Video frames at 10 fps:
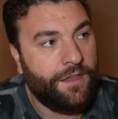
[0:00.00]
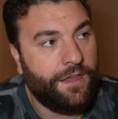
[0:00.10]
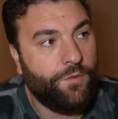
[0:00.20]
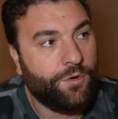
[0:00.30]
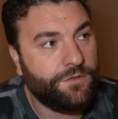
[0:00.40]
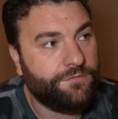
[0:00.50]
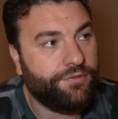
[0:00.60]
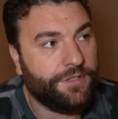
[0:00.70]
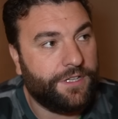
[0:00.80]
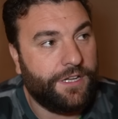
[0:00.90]

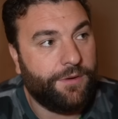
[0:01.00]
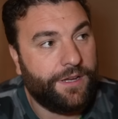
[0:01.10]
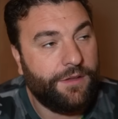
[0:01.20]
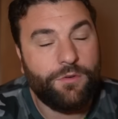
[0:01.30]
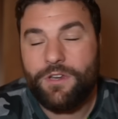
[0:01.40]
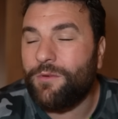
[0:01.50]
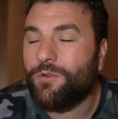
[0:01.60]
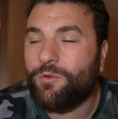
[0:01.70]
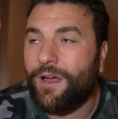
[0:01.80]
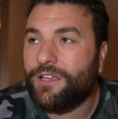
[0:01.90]
What did he win? He
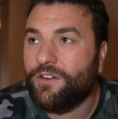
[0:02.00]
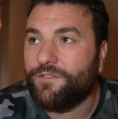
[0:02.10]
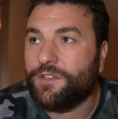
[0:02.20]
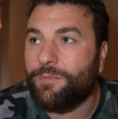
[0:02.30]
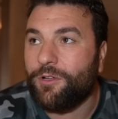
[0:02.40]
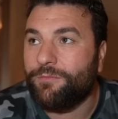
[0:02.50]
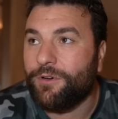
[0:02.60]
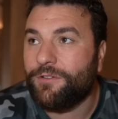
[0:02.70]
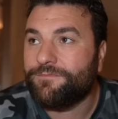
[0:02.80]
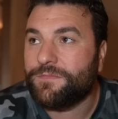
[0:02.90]
won quite comfortable.
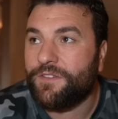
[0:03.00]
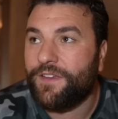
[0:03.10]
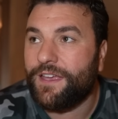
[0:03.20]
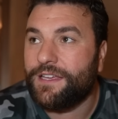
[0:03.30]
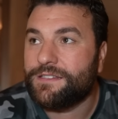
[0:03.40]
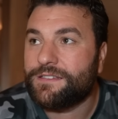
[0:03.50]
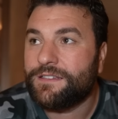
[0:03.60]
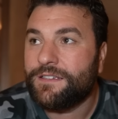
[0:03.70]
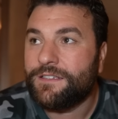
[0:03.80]
But the thing is,